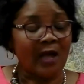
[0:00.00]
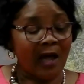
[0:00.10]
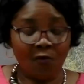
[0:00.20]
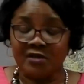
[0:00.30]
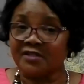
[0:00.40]

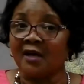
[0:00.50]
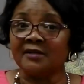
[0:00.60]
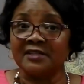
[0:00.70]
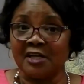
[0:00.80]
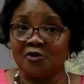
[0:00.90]
I wish I
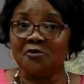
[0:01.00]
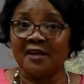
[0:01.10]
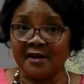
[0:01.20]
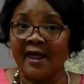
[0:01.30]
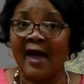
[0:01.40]
could tell you
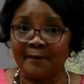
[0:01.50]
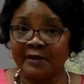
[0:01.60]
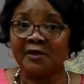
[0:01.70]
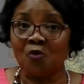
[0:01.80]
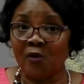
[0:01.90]
that it
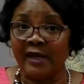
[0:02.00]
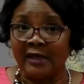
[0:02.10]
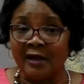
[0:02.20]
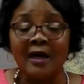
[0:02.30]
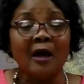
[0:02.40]
happened in a week.